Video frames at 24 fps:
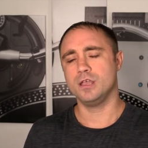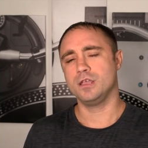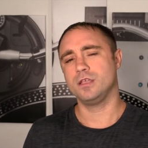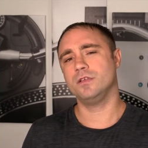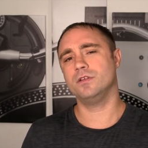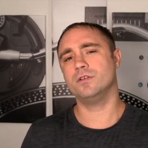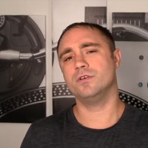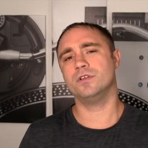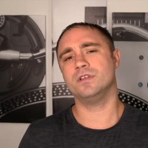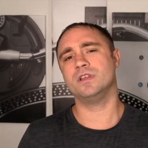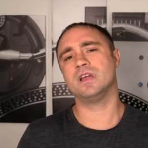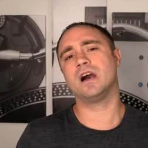
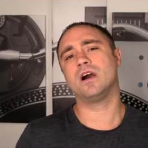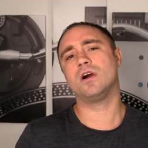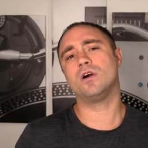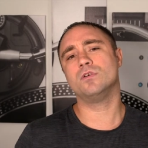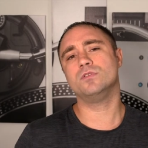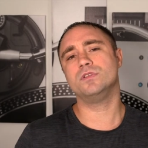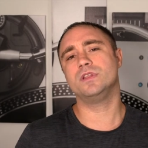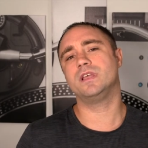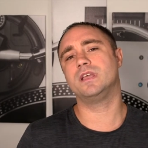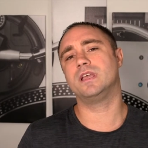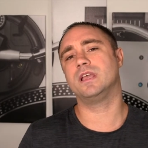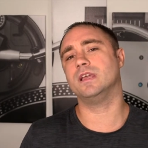You know, not
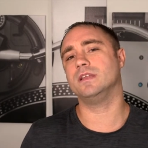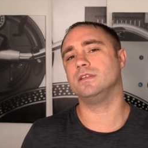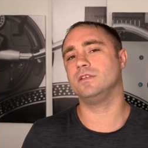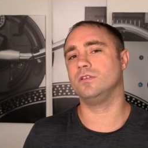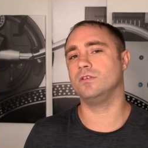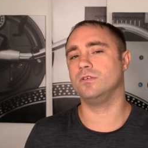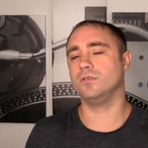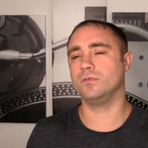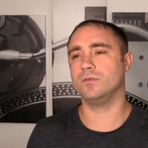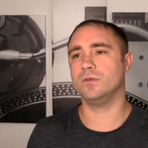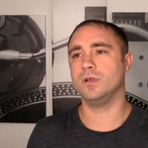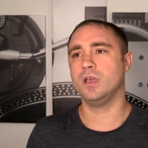only can
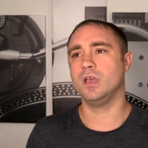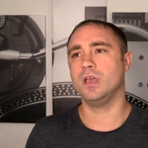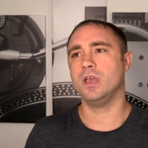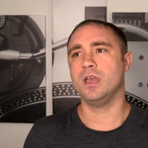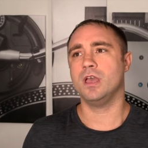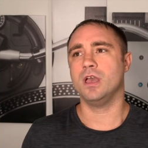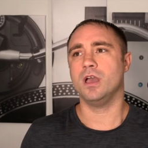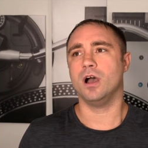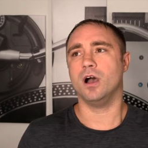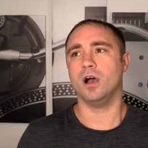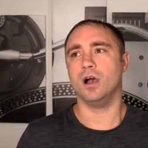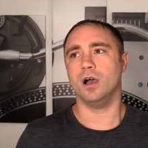you
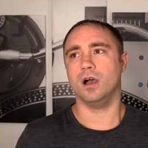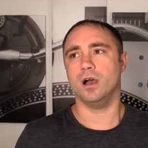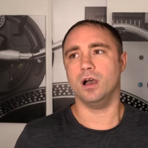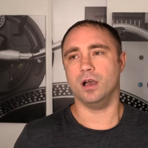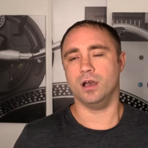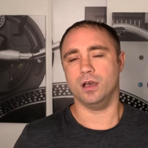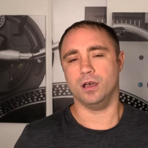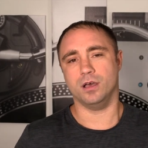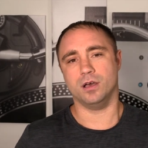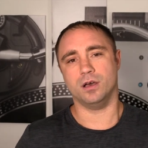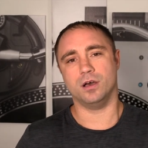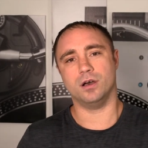
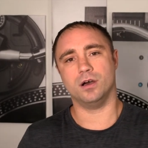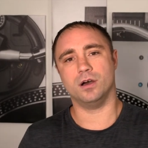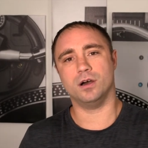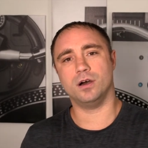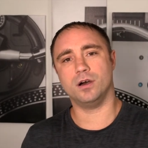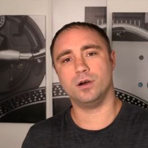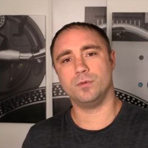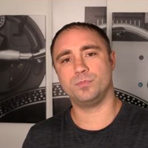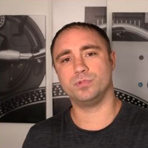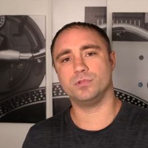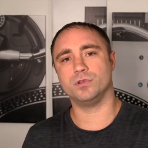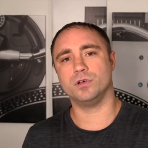
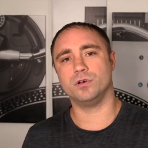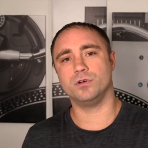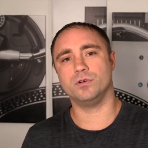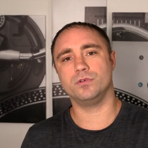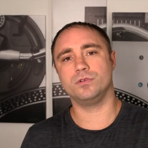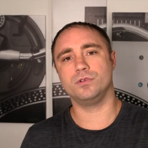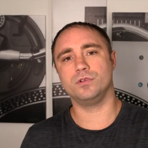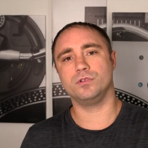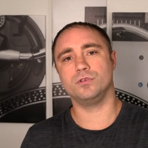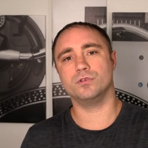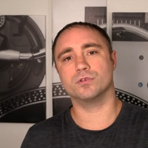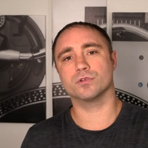
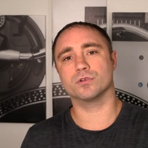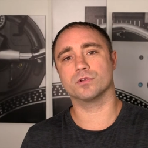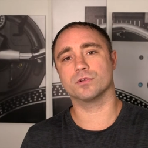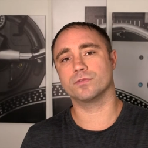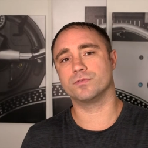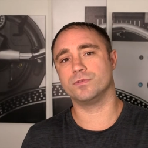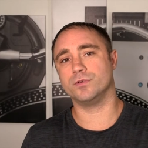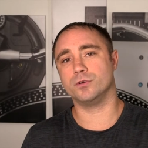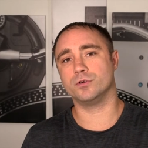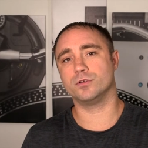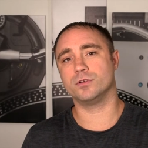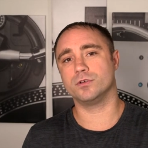upload your
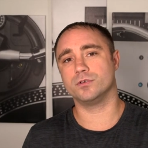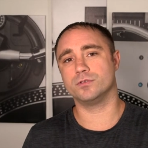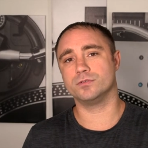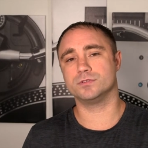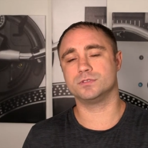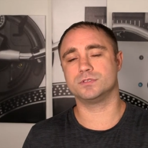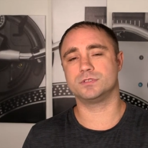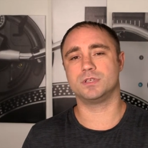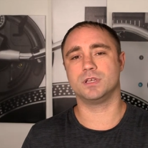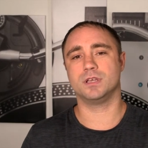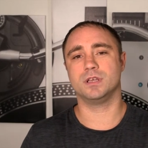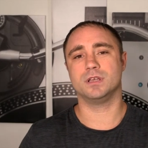
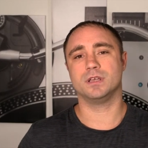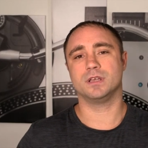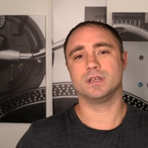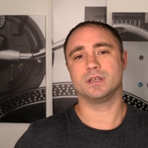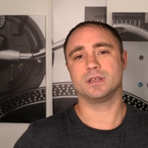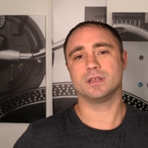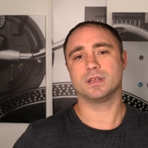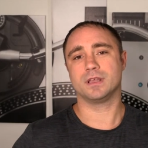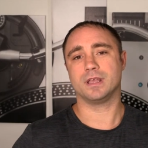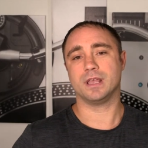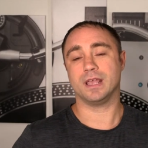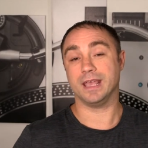photos
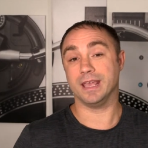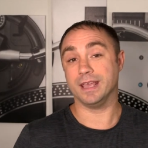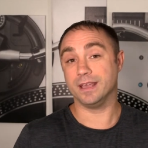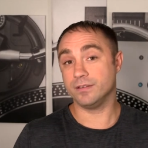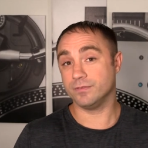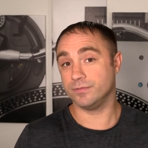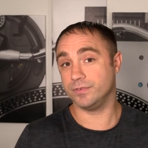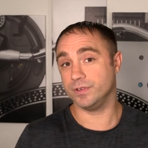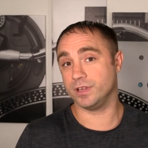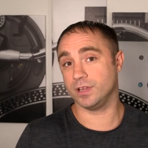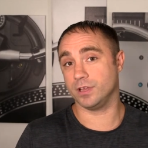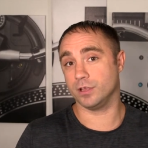
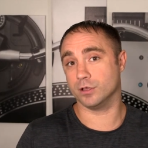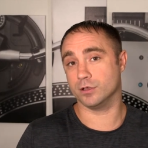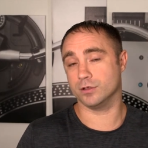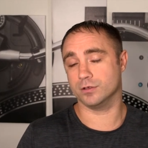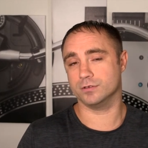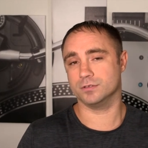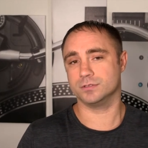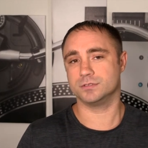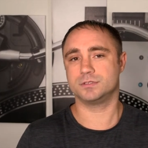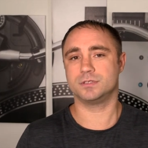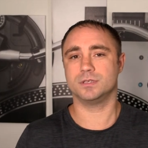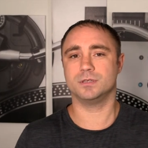and
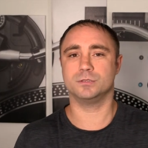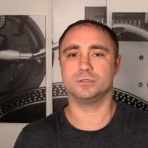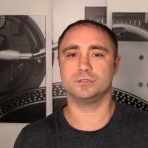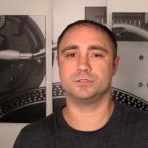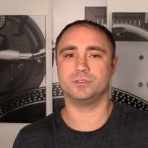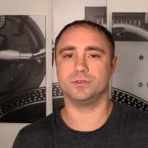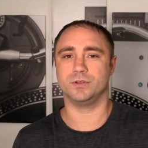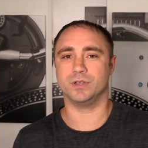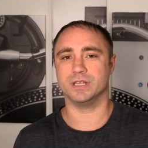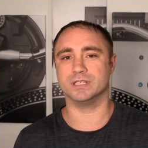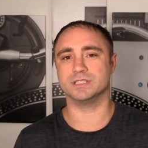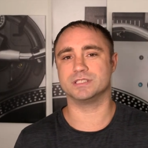videos
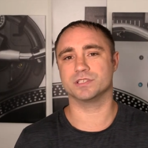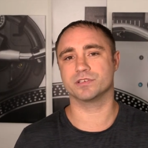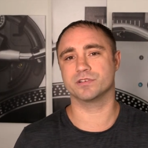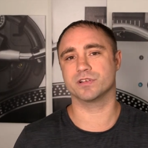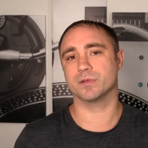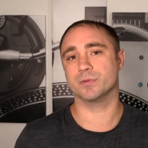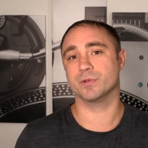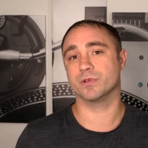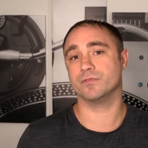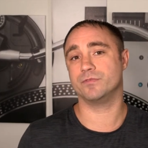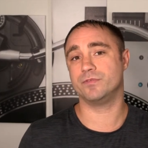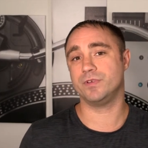to
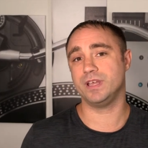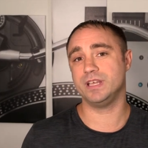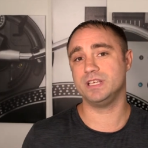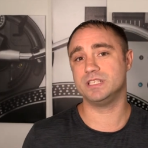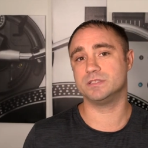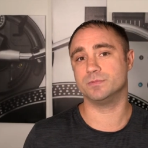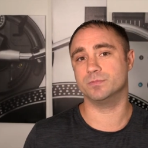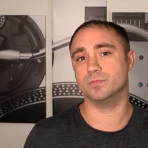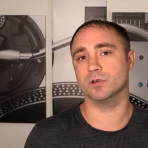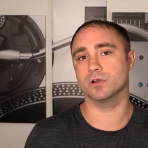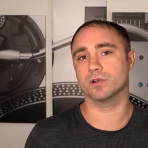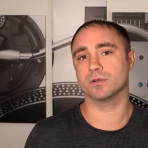Instagram and
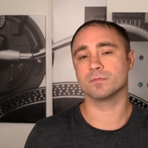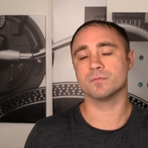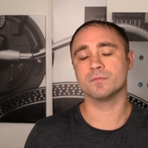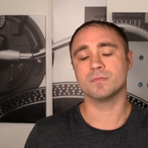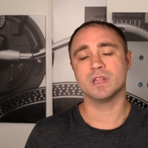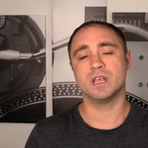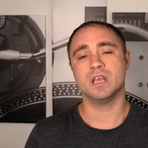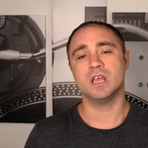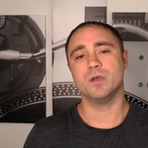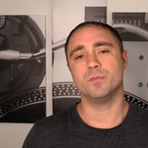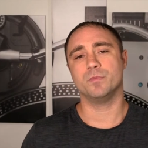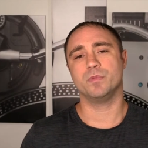Facebook,
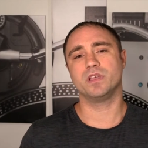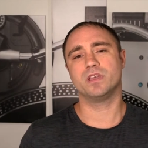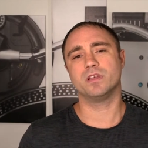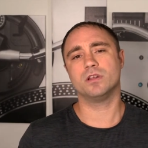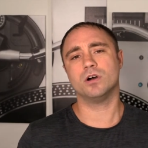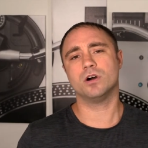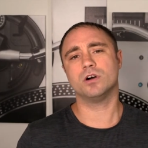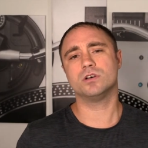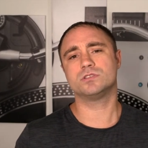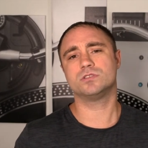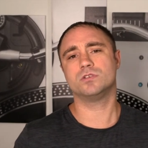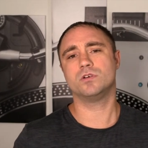but you can
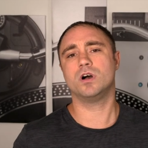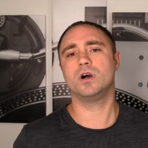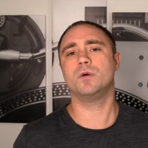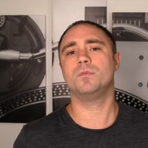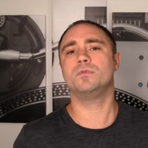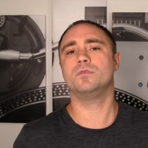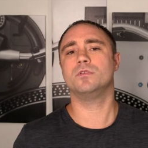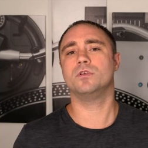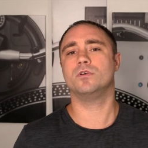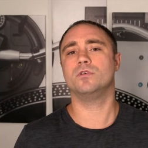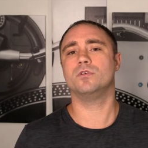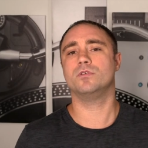also
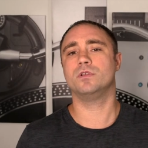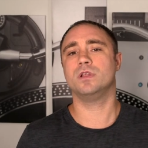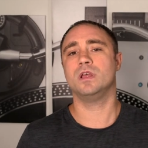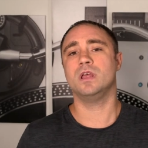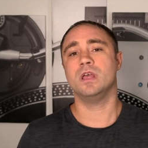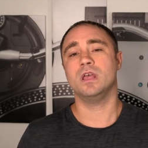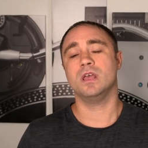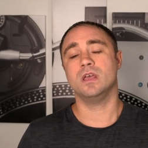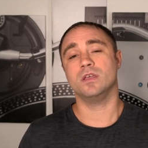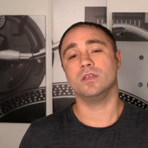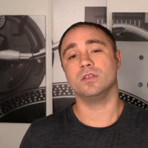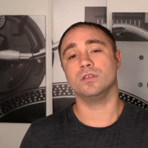upload
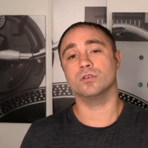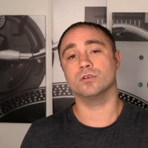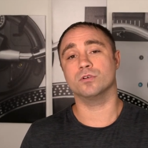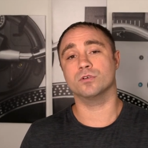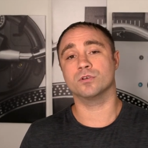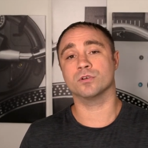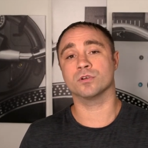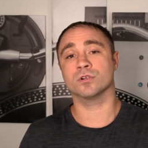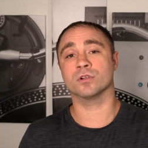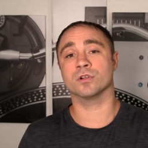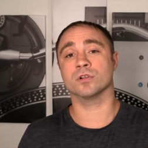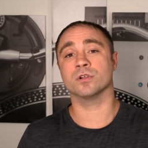
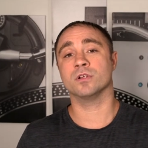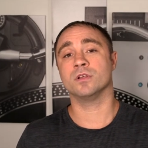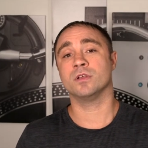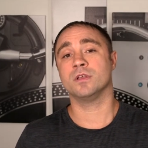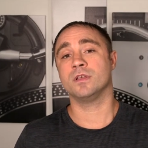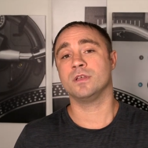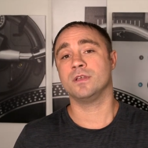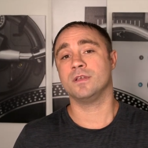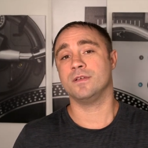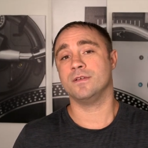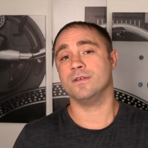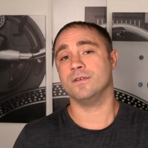your
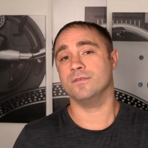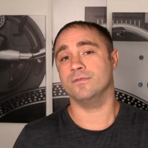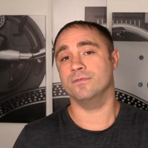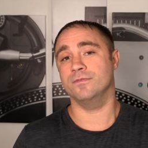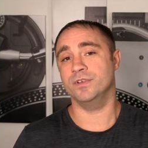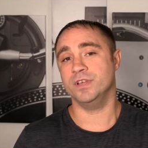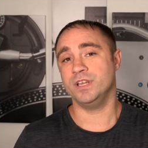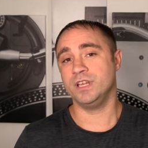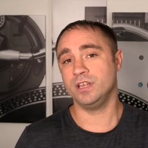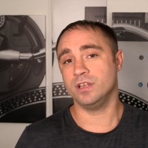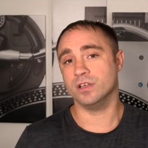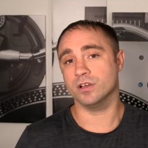
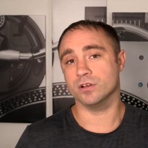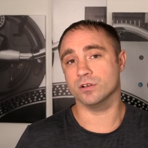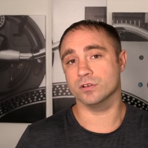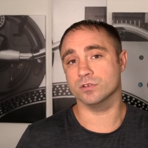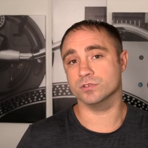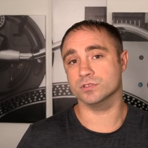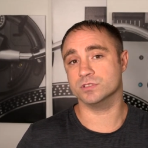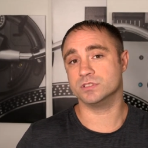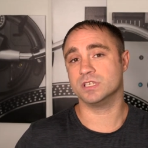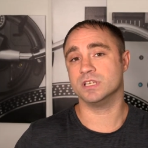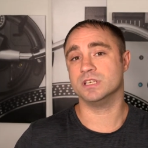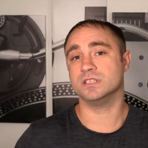
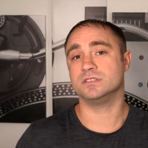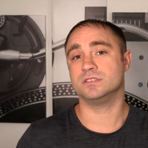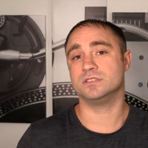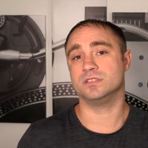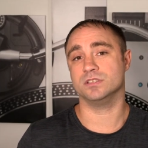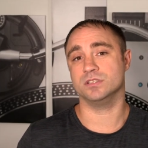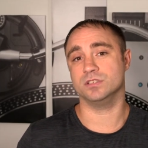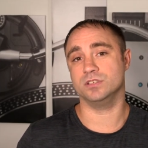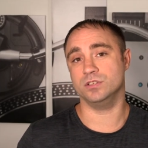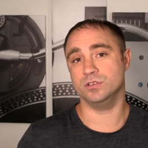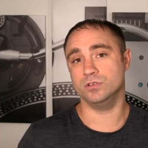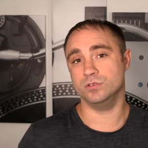videos
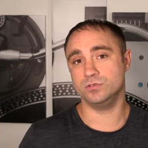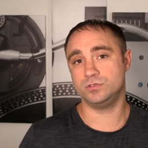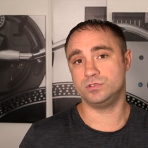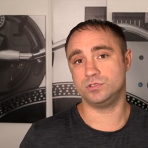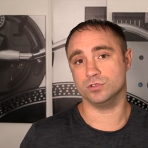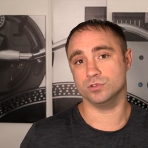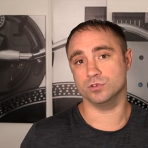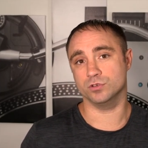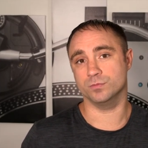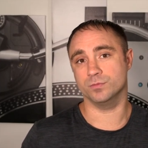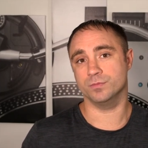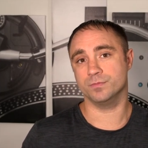to
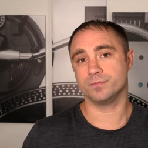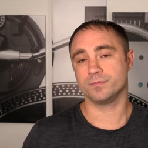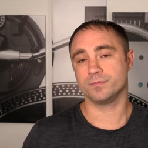YouTube.